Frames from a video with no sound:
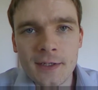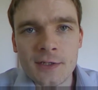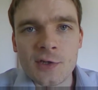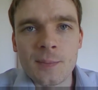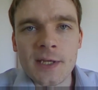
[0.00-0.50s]

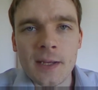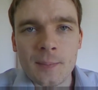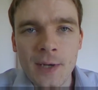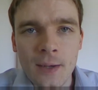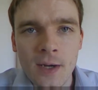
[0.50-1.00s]
to be in
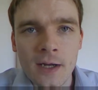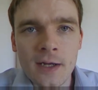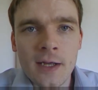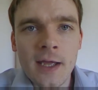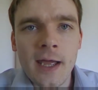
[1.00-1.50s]
power
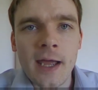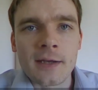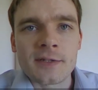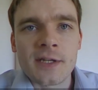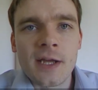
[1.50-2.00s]

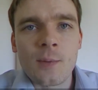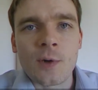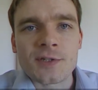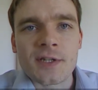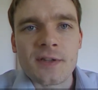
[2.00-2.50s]
and
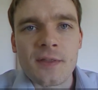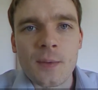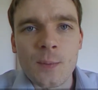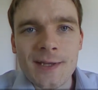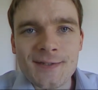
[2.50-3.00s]
wanted the
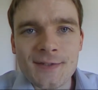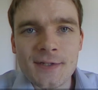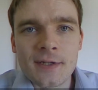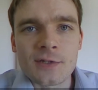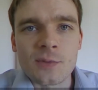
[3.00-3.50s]
West
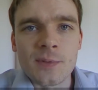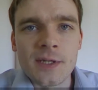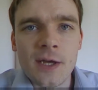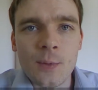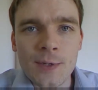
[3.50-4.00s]
to
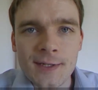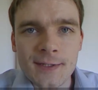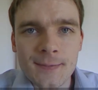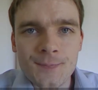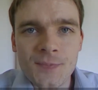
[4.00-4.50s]
be
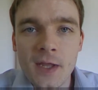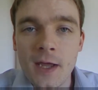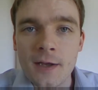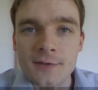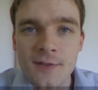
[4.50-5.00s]
weak,
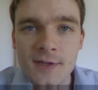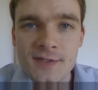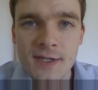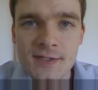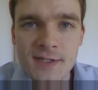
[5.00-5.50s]
and they
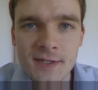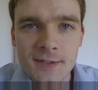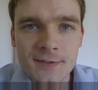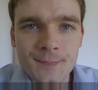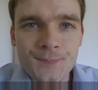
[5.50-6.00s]
succeeded.